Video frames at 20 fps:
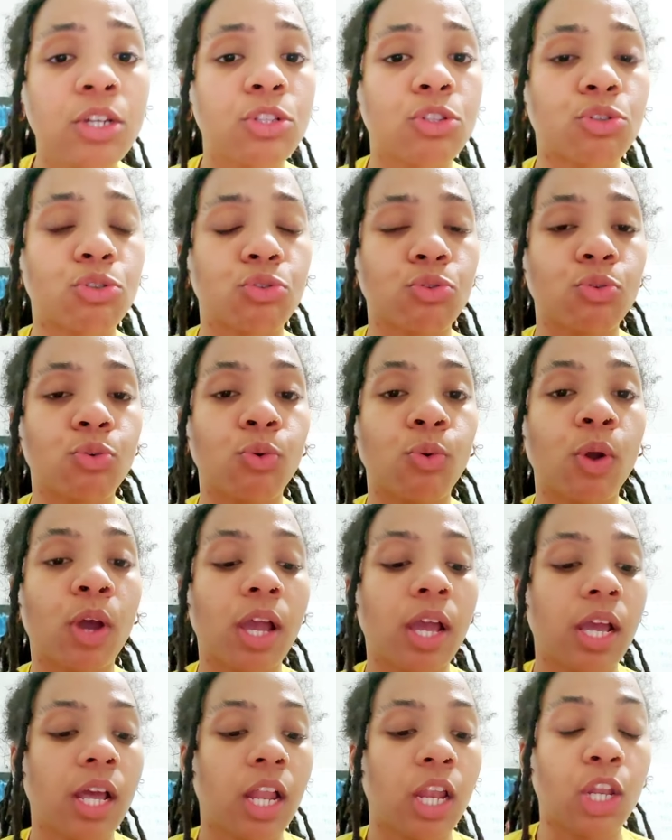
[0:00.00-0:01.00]
to
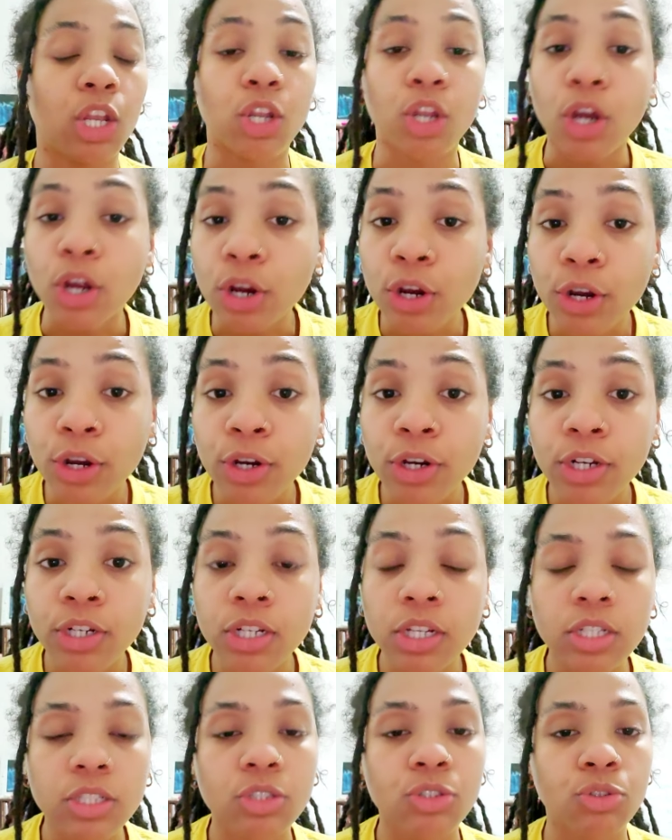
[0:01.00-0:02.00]

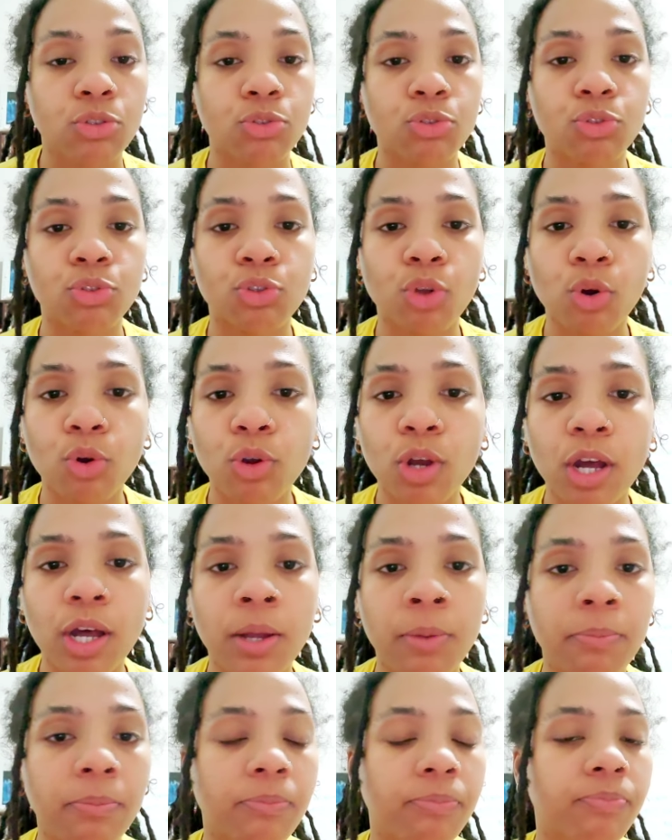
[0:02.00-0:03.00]
learn, to soak
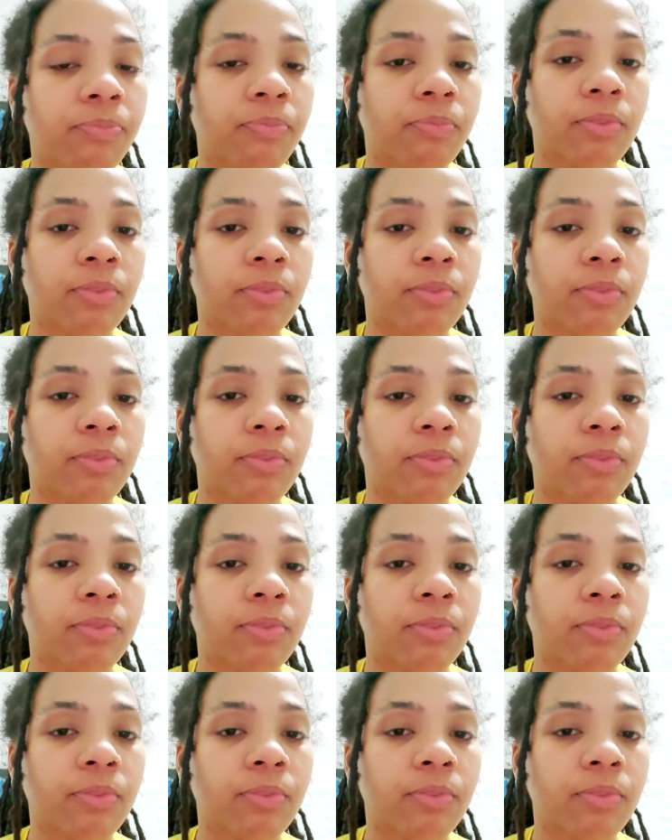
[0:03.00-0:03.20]
up